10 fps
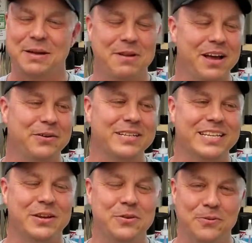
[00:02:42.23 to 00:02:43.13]
I'm not going to
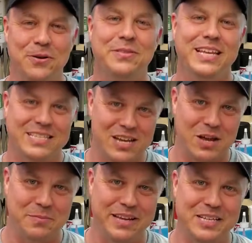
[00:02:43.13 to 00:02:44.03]
say who wrote these
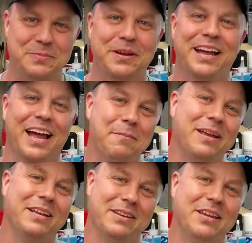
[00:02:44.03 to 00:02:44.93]
comments, but I
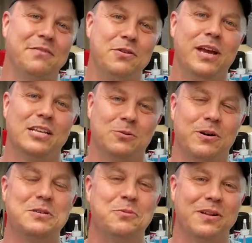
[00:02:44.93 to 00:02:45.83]
mean, if you guys are
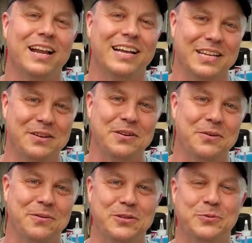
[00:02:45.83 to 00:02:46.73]
watching, more than likely you
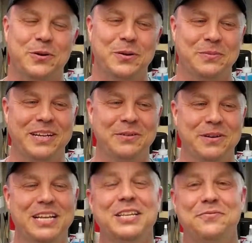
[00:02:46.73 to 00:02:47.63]
know what you wrote. But
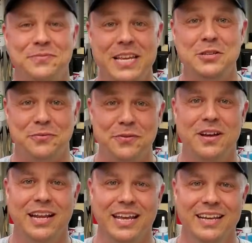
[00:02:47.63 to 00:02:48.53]
anyway, these are
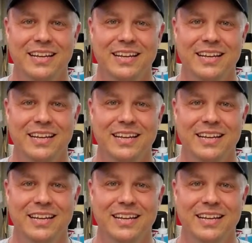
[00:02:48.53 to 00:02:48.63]
funny.